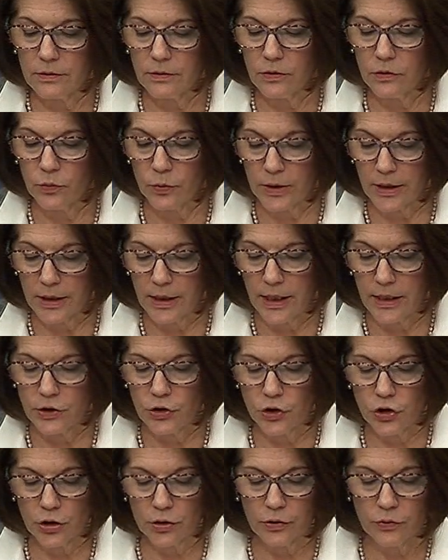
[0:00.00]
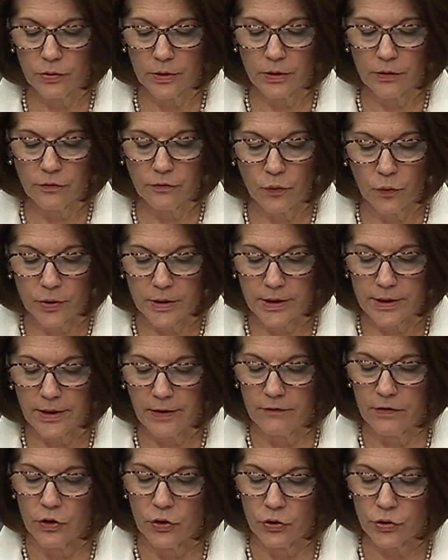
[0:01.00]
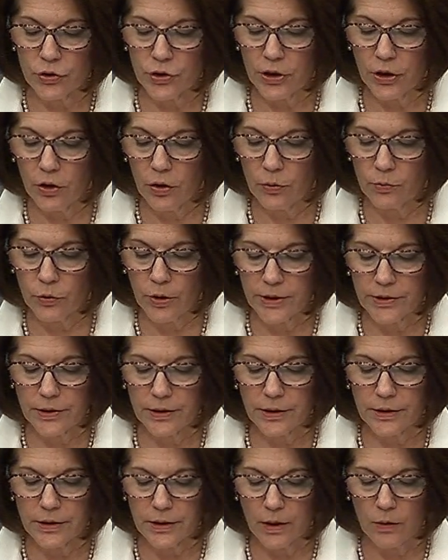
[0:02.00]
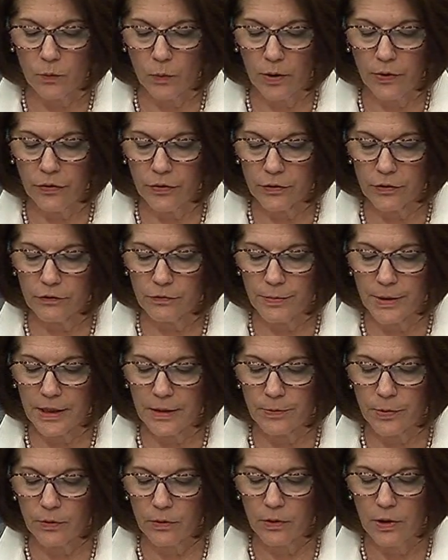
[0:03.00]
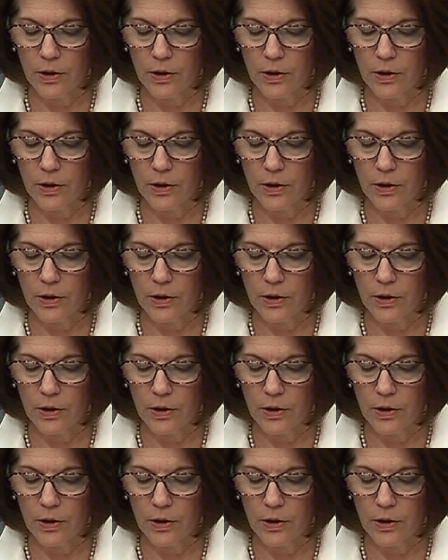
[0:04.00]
3 in 8 children, 4 in 7 nursing home residents, and 1/3 of people